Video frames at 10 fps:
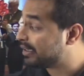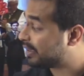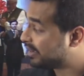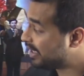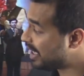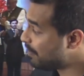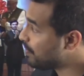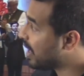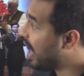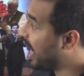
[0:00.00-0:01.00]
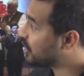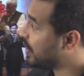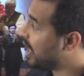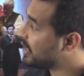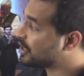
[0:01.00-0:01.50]
the theme as
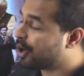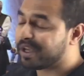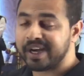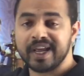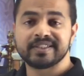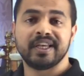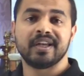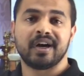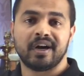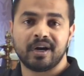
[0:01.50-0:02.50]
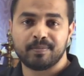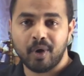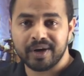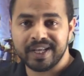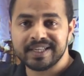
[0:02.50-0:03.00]
well as the organizing uh,
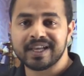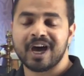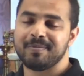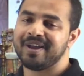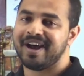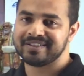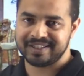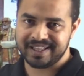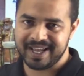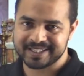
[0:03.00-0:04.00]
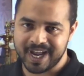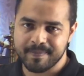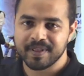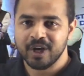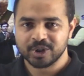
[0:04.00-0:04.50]
bodies are being asked in the
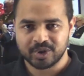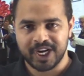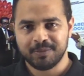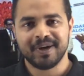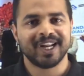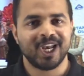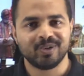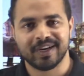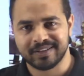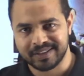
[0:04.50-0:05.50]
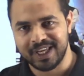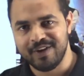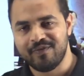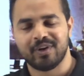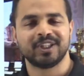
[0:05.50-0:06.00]
exam. So let me tell you that the
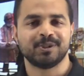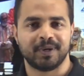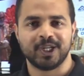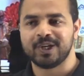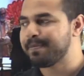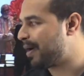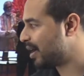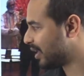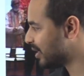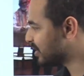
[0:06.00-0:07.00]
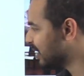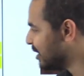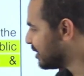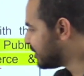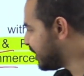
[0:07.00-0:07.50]
theme for this particular part is
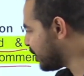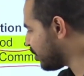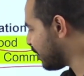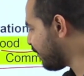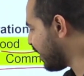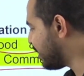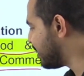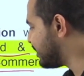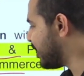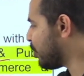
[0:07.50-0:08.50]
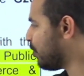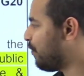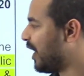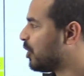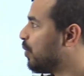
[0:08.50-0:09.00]
Zero Defect, Zero
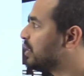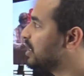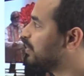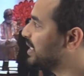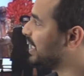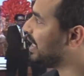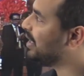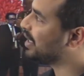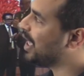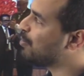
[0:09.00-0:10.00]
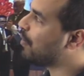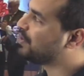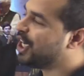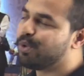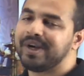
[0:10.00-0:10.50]
Effect, which is basically the theme
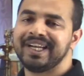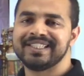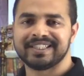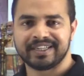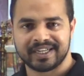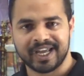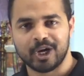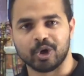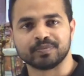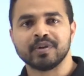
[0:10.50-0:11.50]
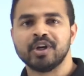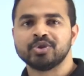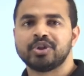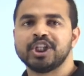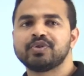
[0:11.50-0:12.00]
of G twenty standard dialogue.
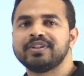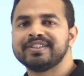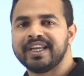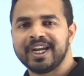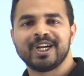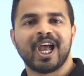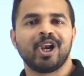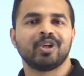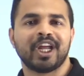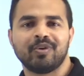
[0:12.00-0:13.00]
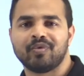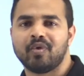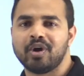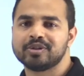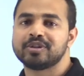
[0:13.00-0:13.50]
So this was the second dialogue that
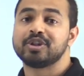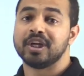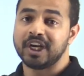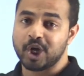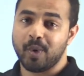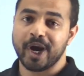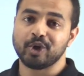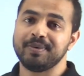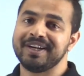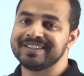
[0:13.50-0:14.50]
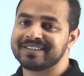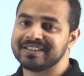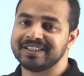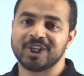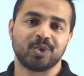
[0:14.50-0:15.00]
was required to be
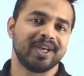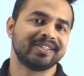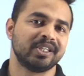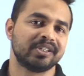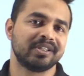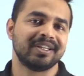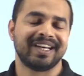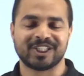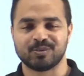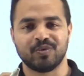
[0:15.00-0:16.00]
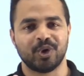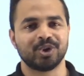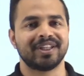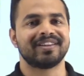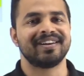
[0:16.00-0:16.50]
discussed in the today's session. Let's move on
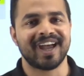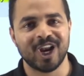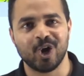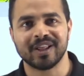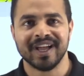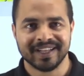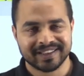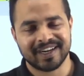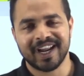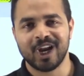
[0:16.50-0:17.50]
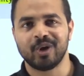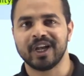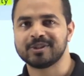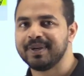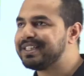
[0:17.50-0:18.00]
to the third dialogue. Third dialogue
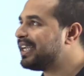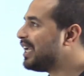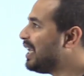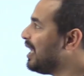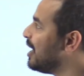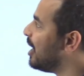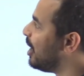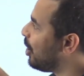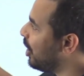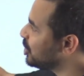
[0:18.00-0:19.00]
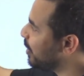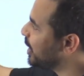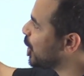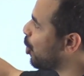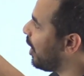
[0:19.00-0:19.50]
is basically launched by
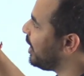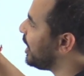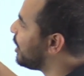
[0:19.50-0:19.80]
the Quality